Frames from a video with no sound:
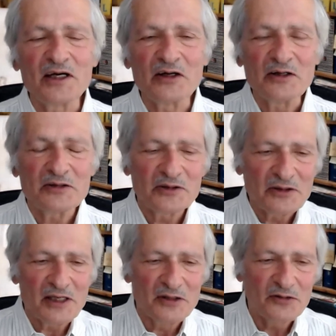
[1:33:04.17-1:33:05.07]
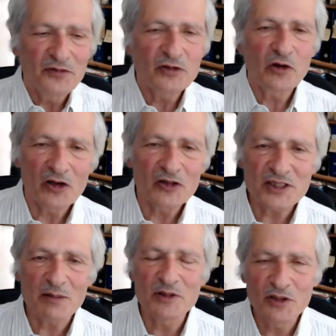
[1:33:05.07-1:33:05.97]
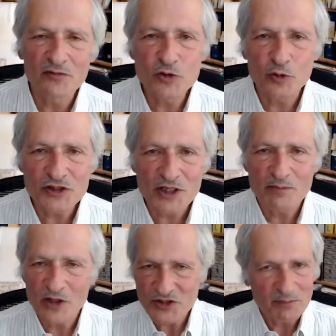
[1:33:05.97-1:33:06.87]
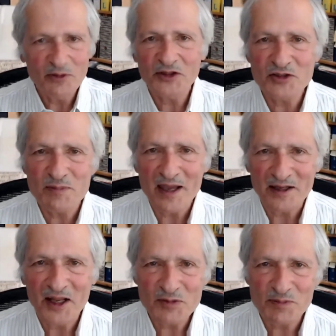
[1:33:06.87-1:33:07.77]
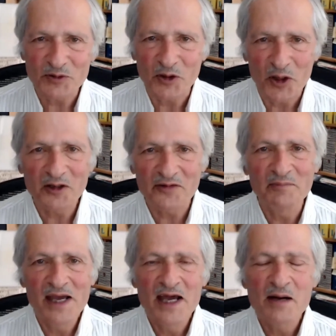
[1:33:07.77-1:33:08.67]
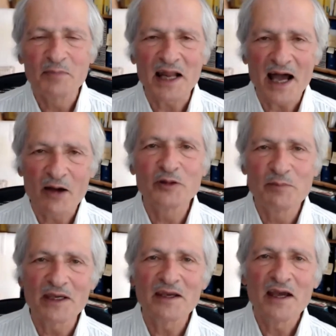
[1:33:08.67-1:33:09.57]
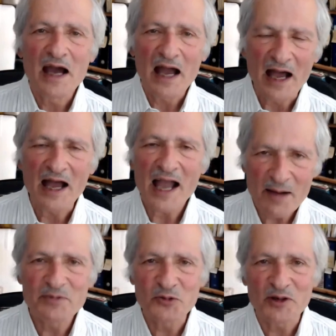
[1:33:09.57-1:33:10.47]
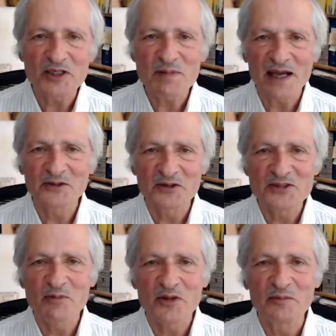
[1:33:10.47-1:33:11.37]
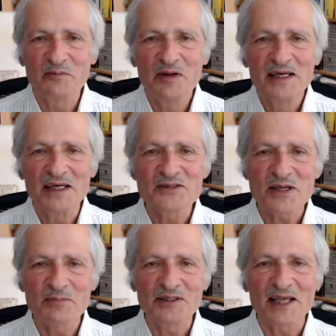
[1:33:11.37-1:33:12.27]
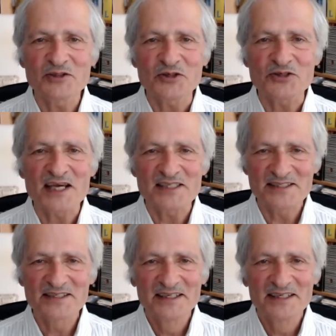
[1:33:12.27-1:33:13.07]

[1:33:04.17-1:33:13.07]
uh, individ- on some individual subjects. I'm not an expert on all of them, but I would be uh, happy to expand on some of them in separate lectures. Yes.